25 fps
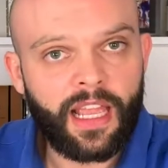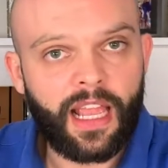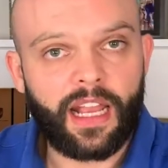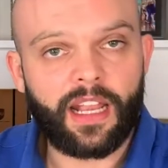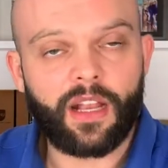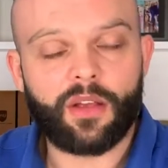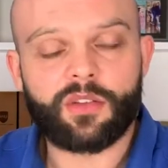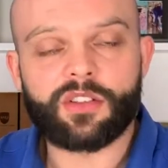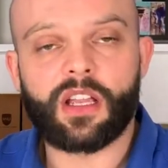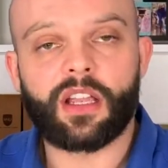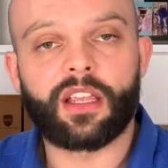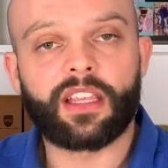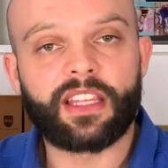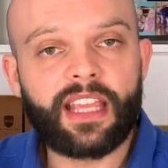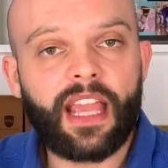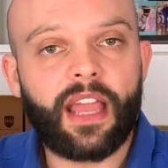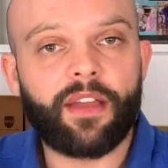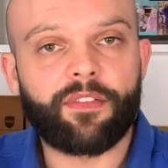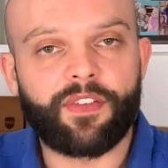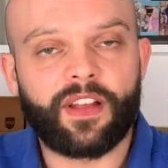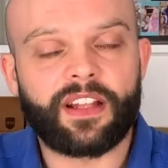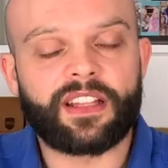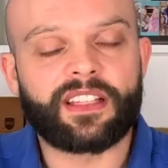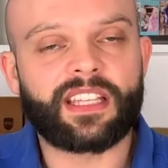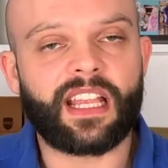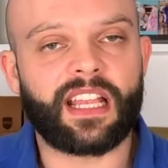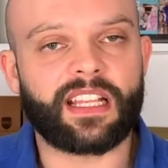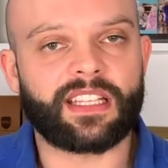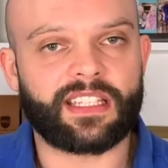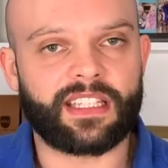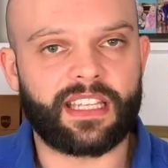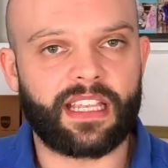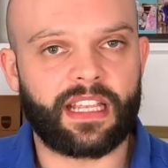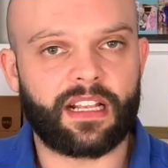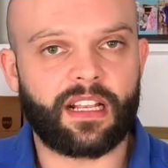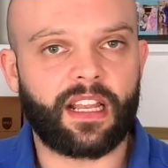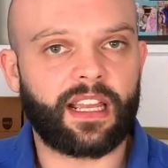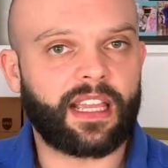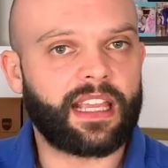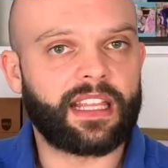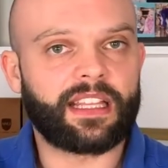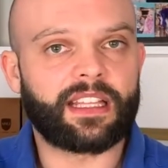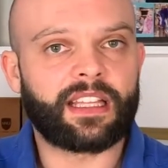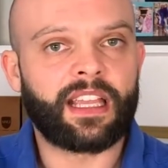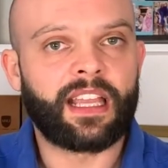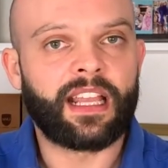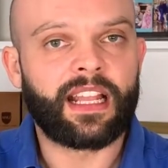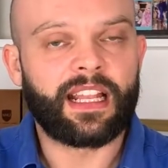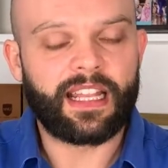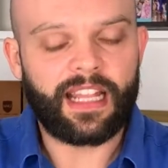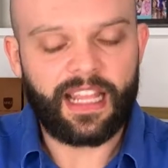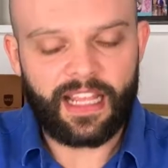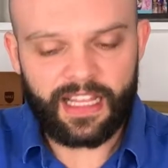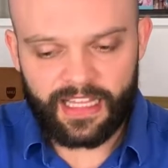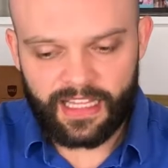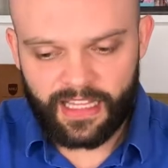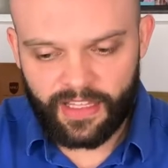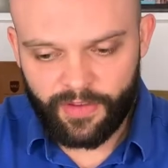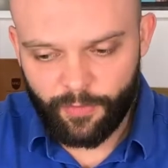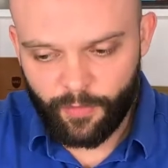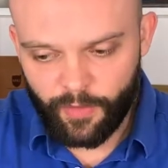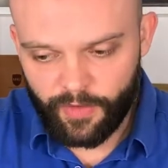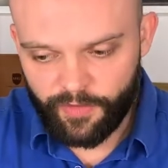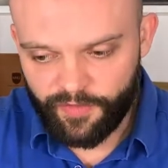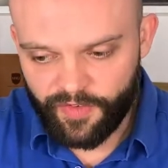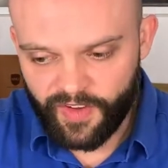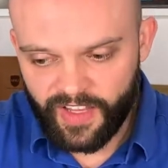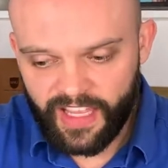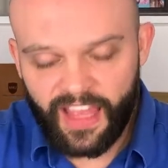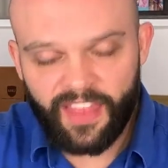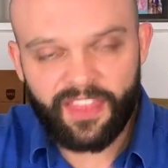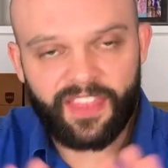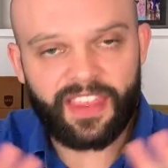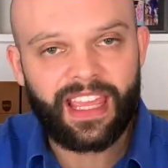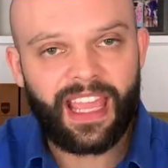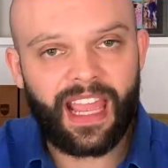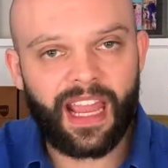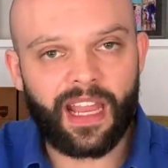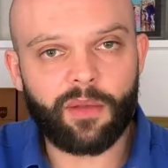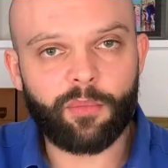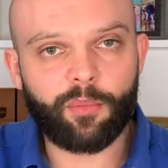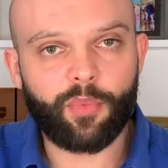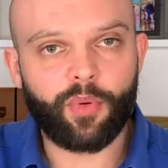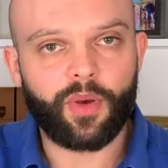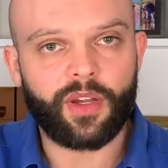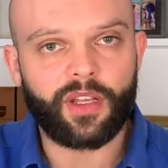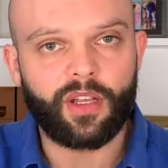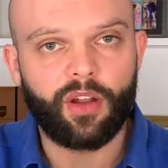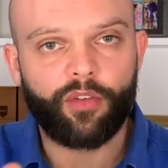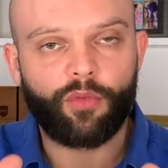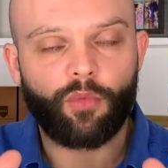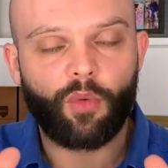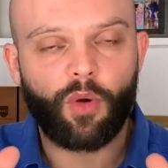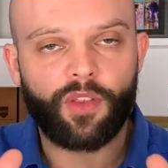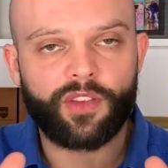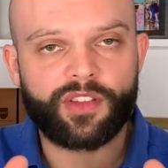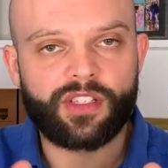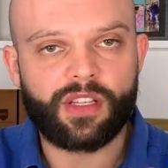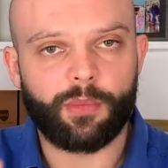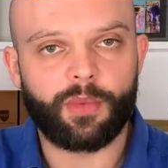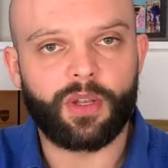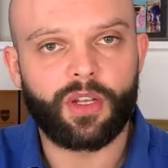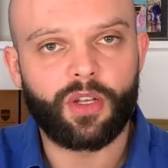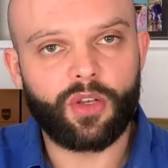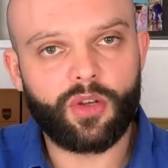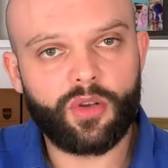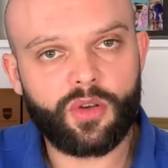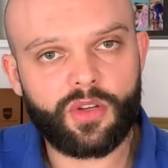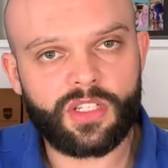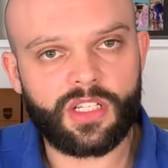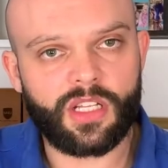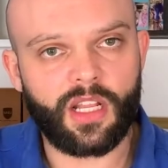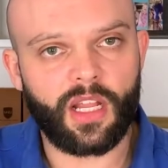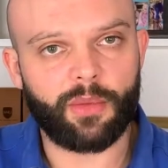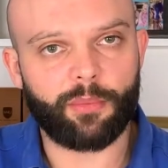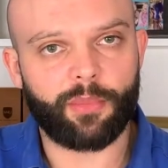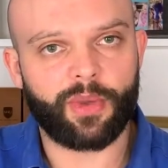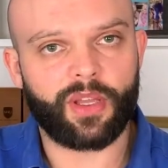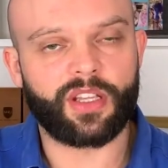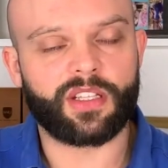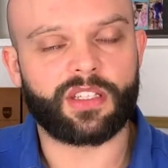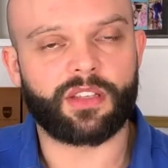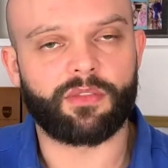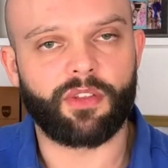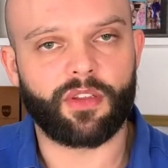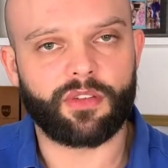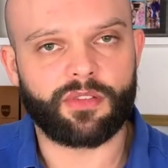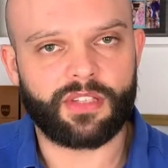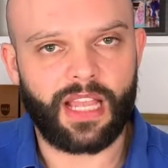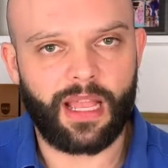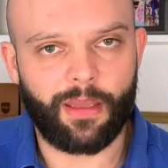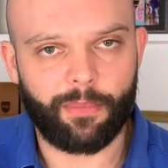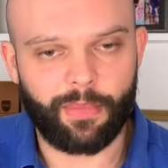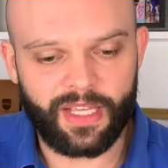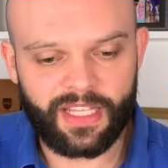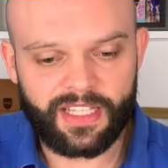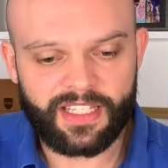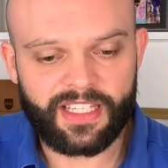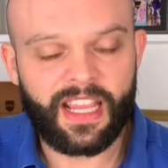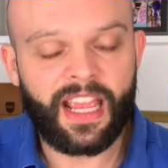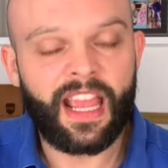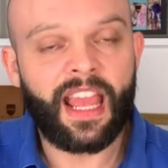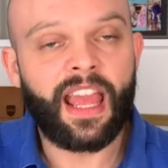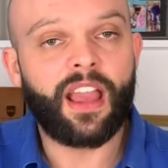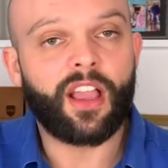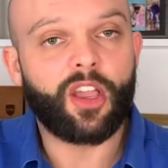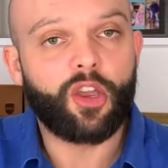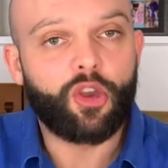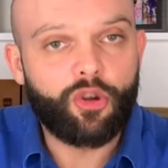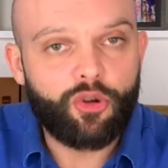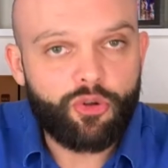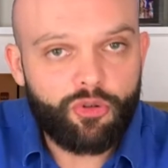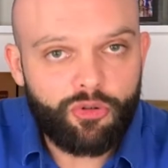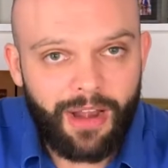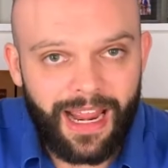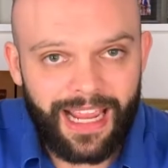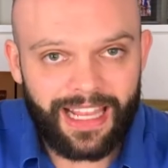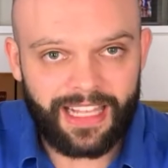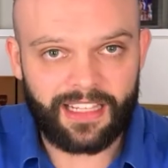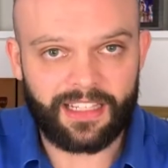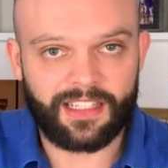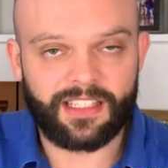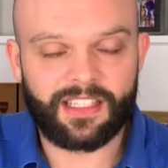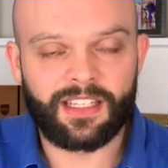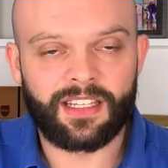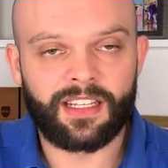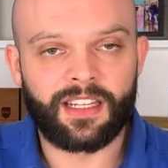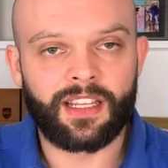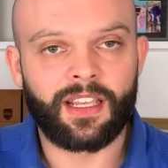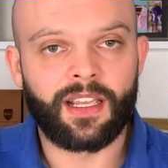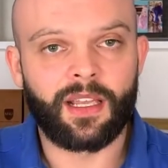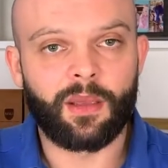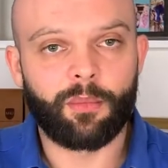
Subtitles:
And I was like, yeah, fantastic. Like, if we forget the end point of what someone looks like because of those habits, great.